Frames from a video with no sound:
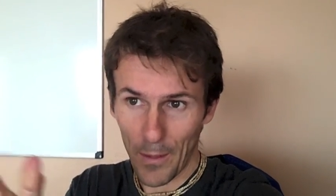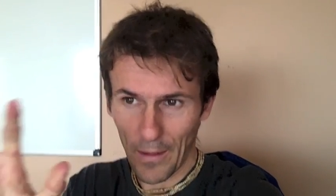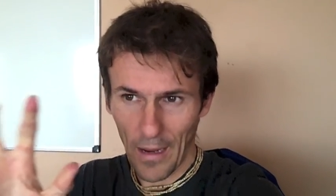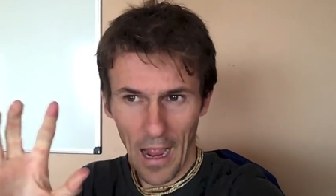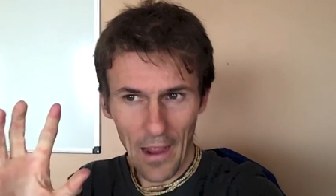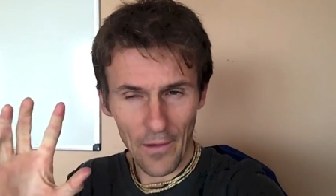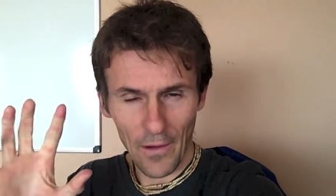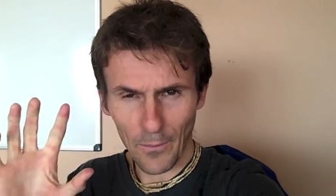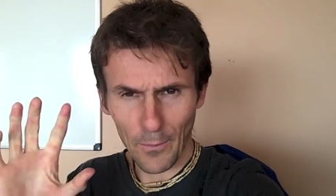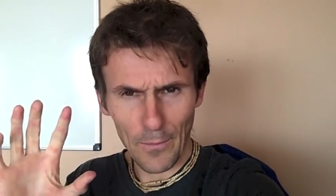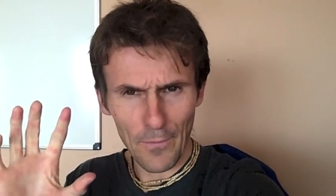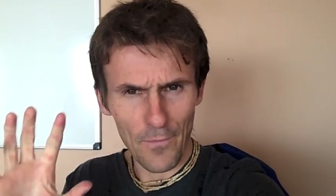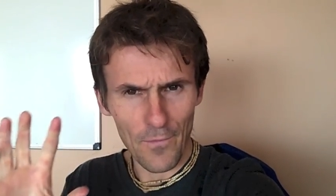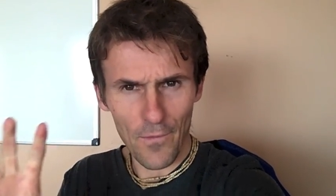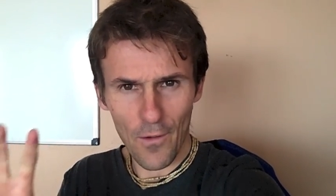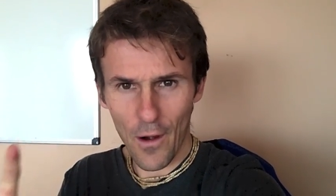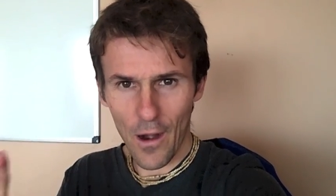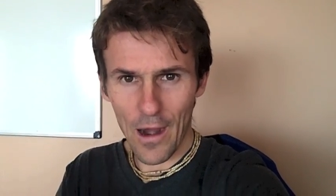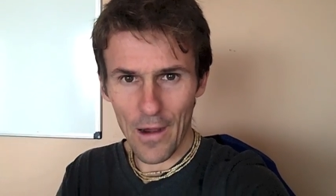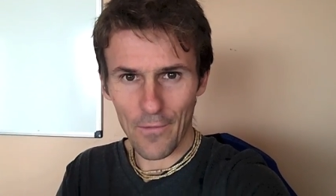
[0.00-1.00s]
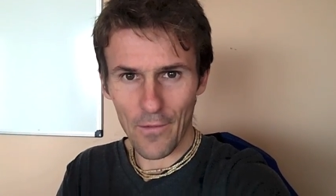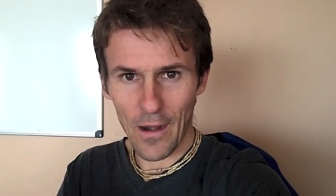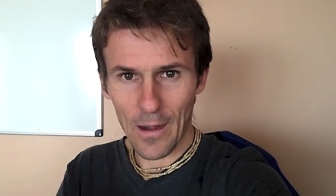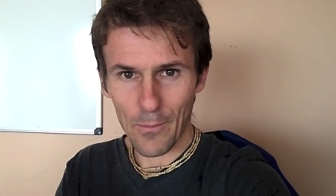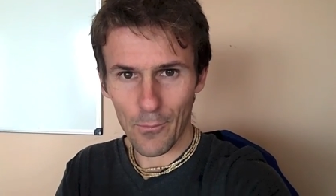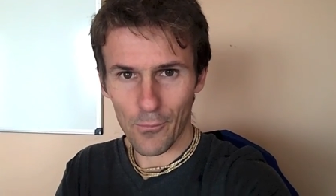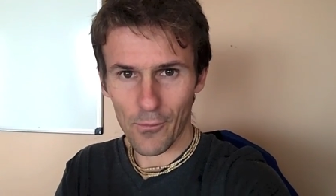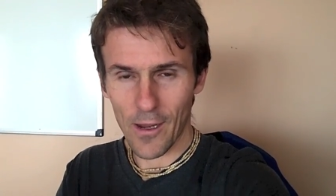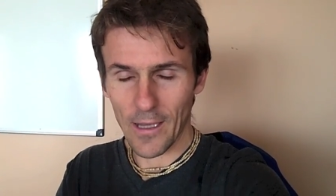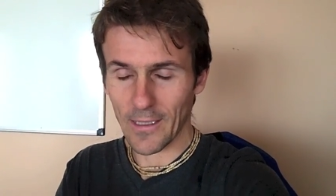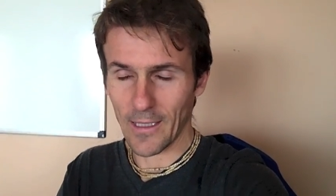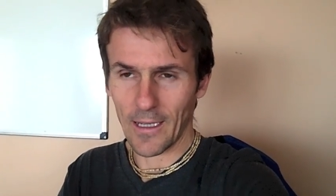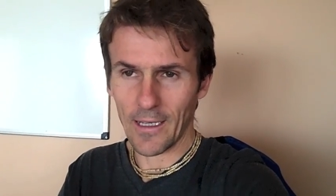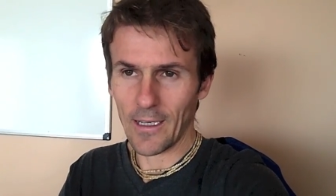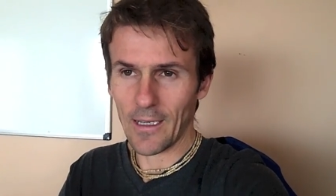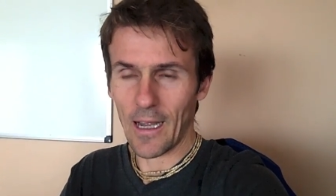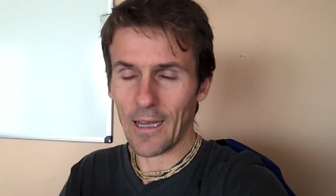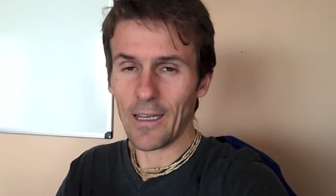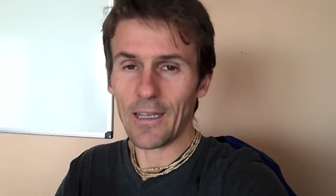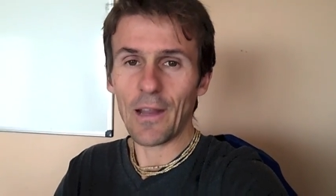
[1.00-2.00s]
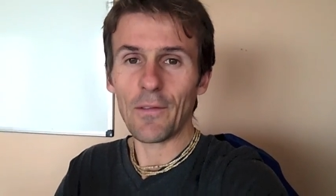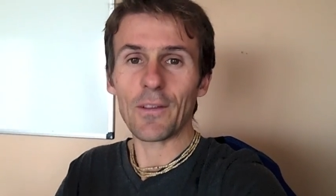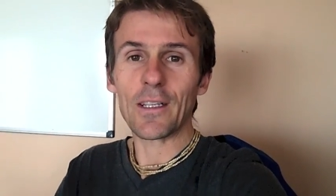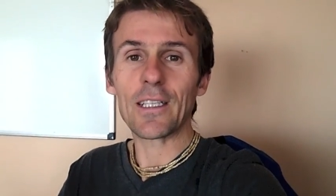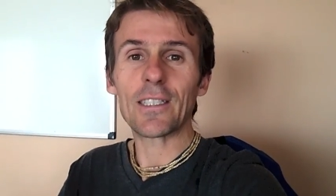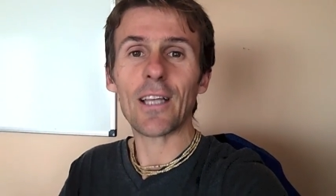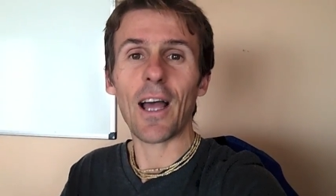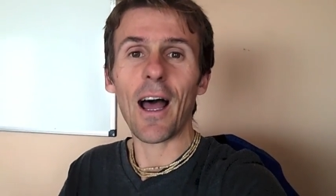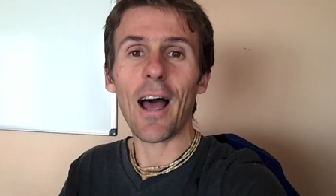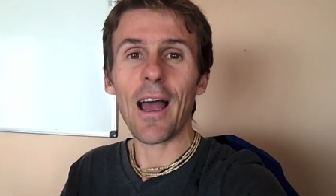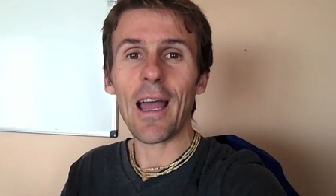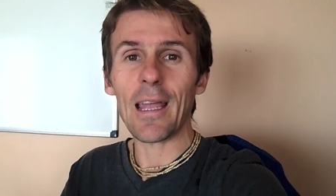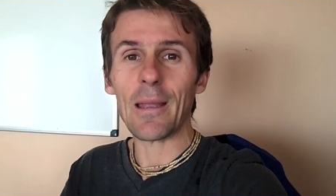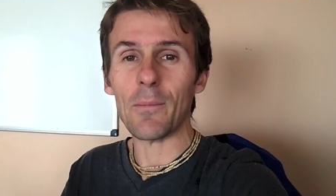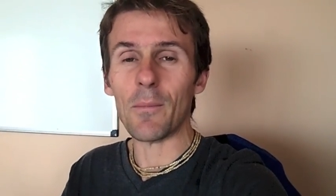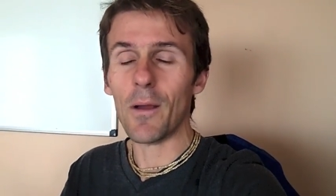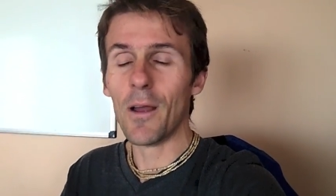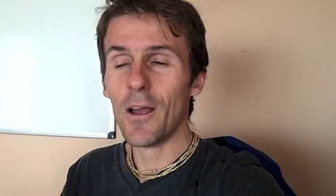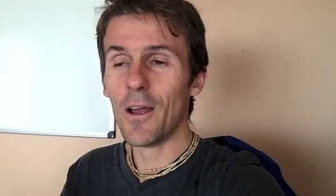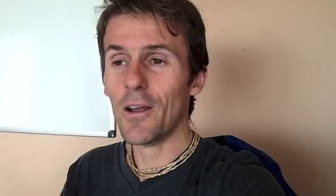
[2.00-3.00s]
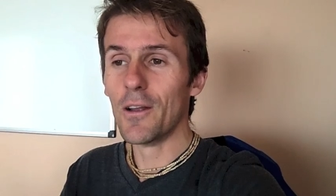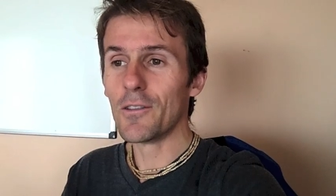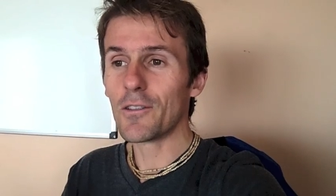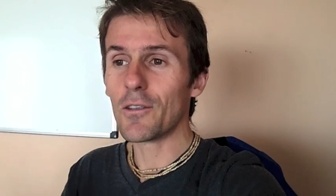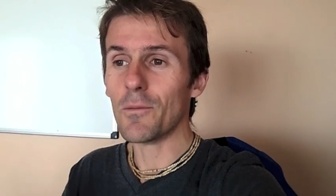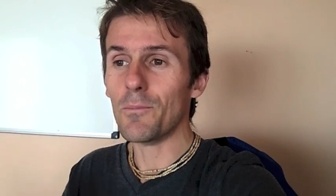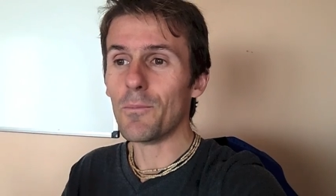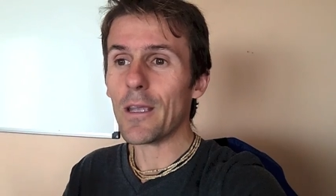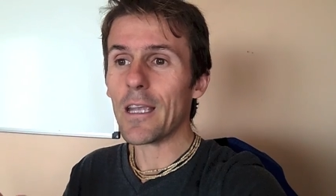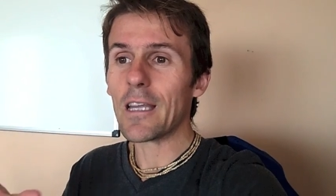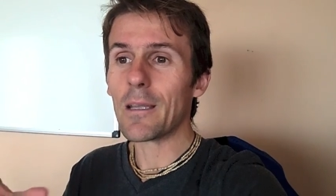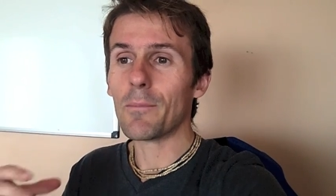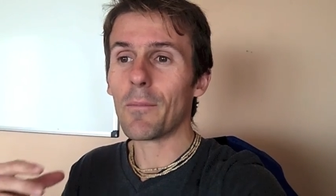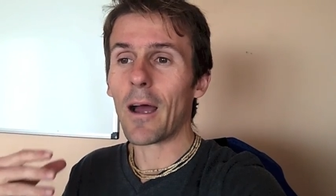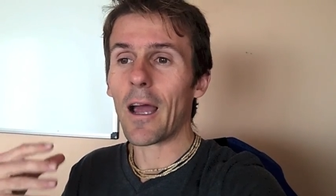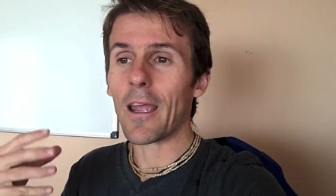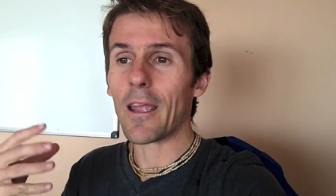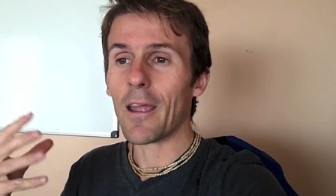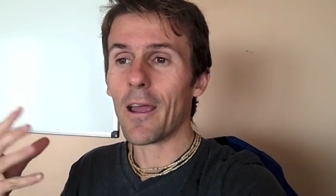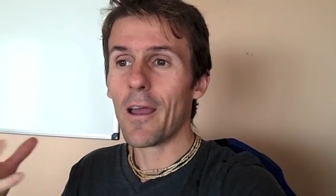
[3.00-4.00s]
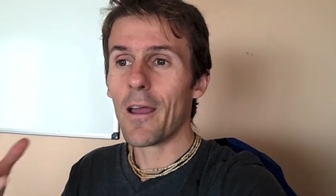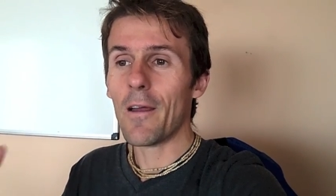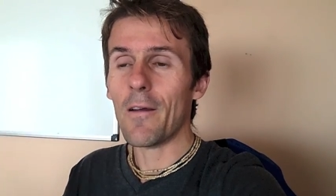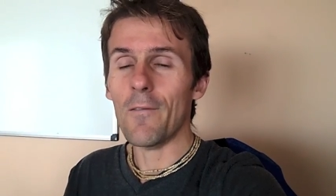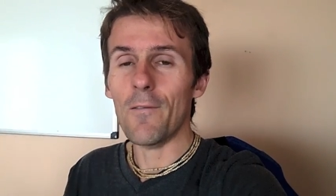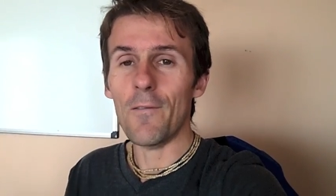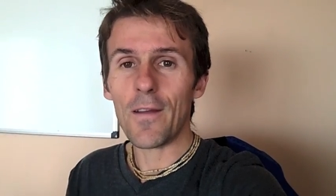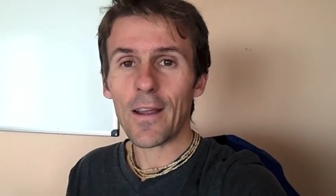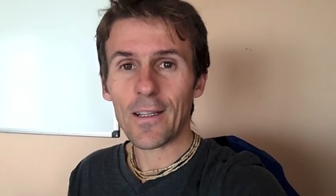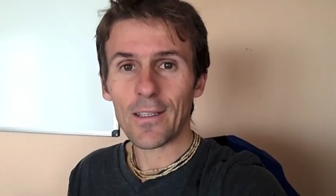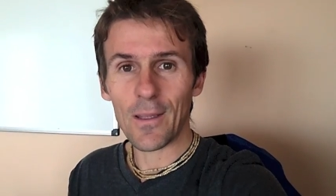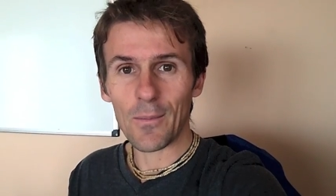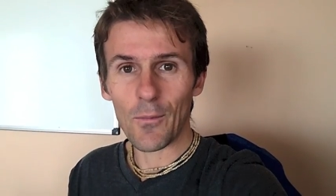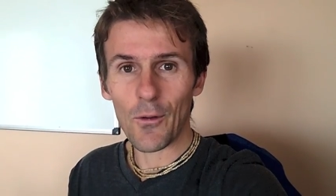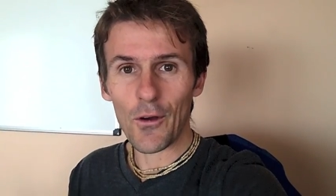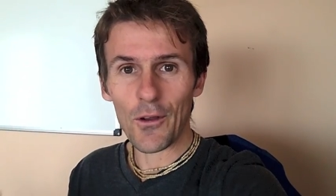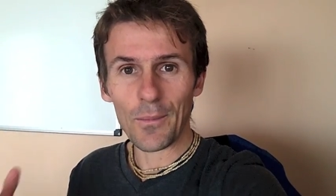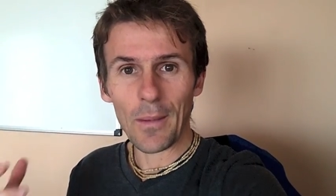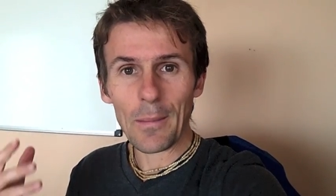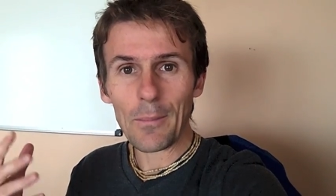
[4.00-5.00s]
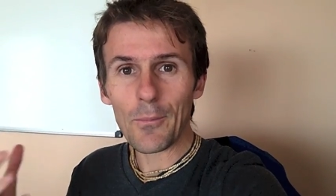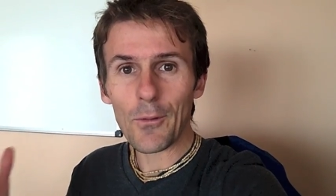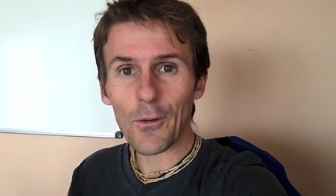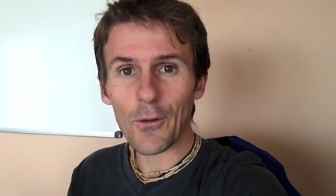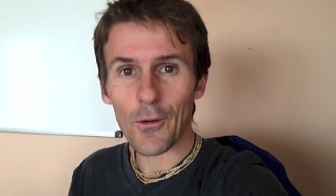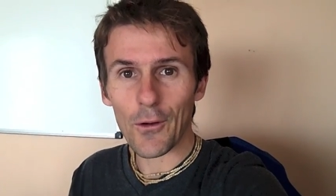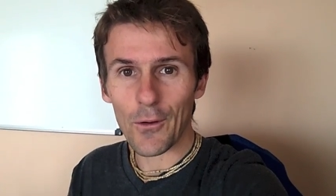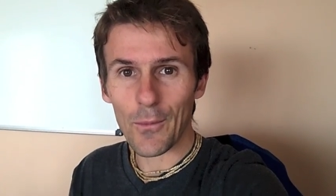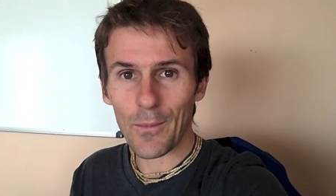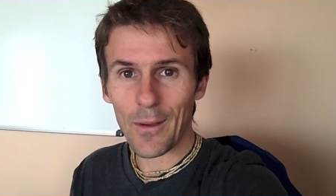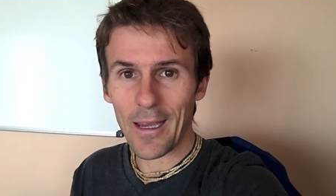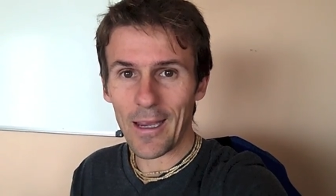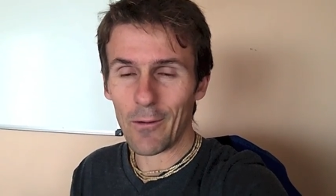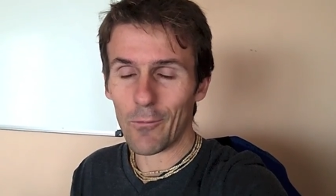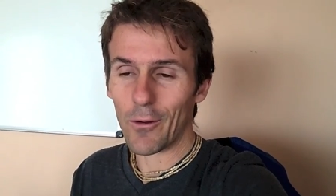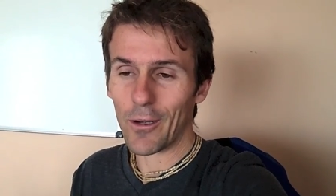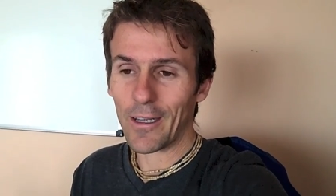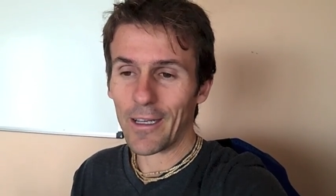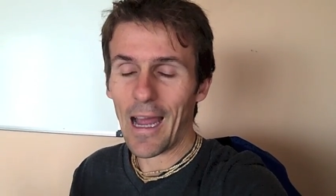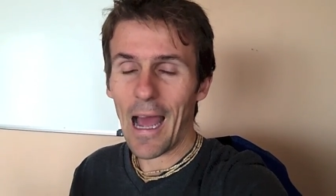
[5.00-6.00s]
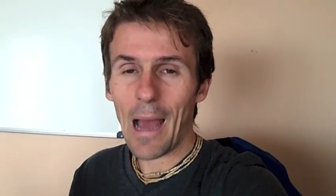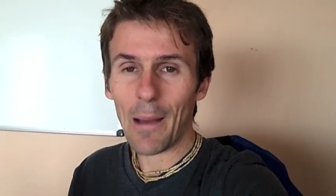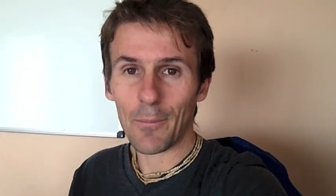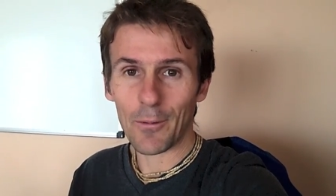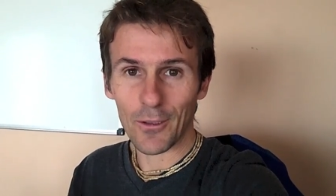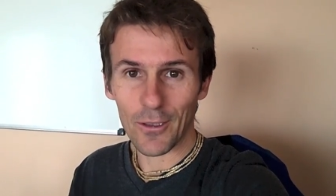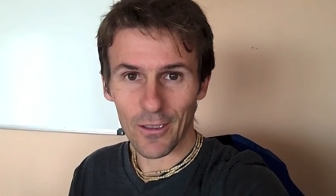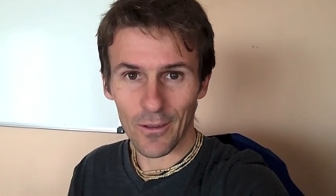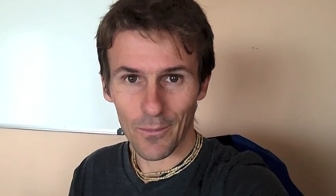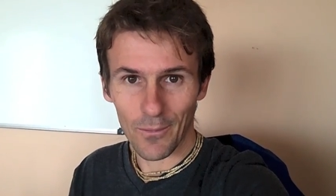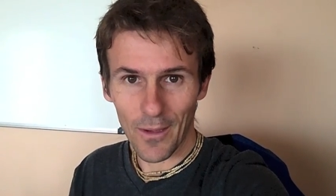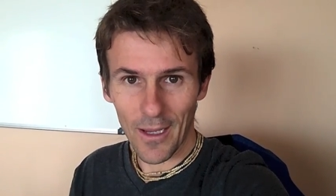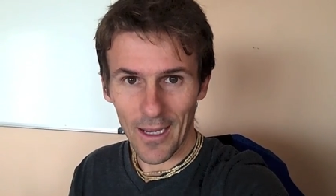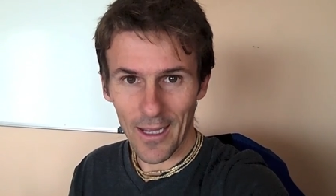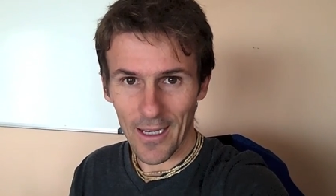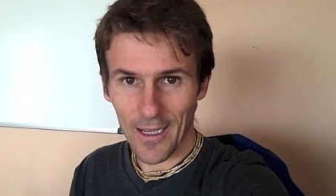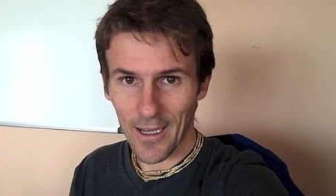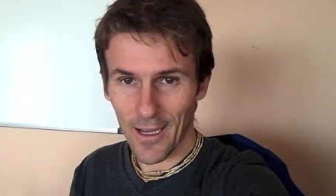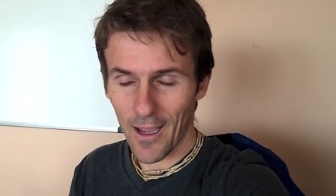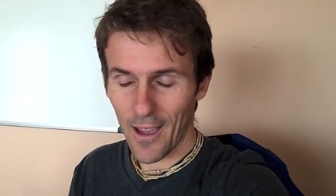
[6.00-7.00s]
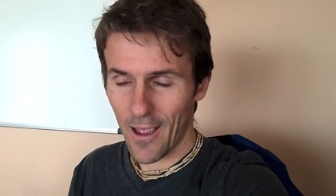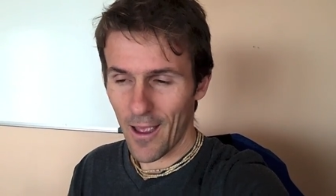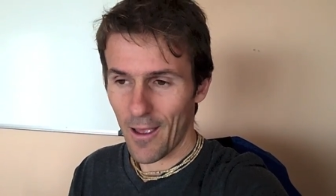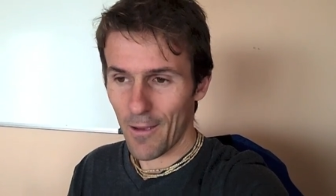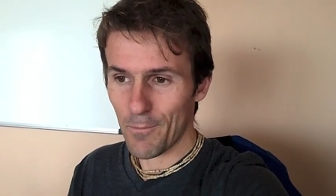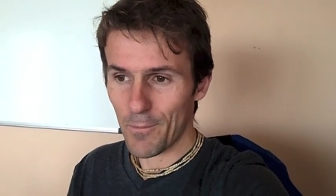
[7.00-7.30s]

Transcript: Being, you have to be very, very present. I didn't, I didn't have any time to be in my victimhood, my poor me, what had happened to me